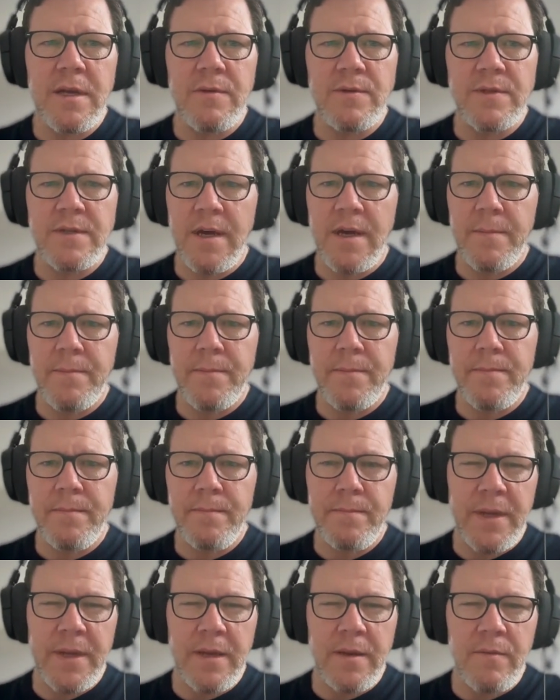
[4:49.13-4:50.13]
It was not
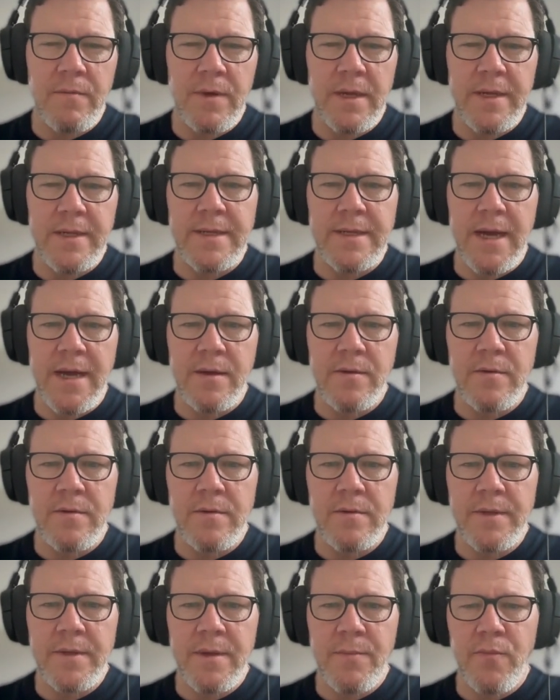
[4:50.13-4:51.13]
being really
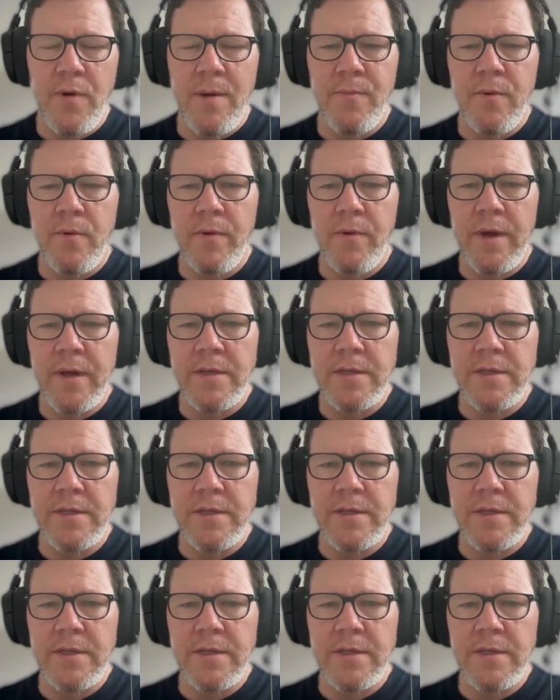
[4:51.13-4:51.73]
tackled the proper way.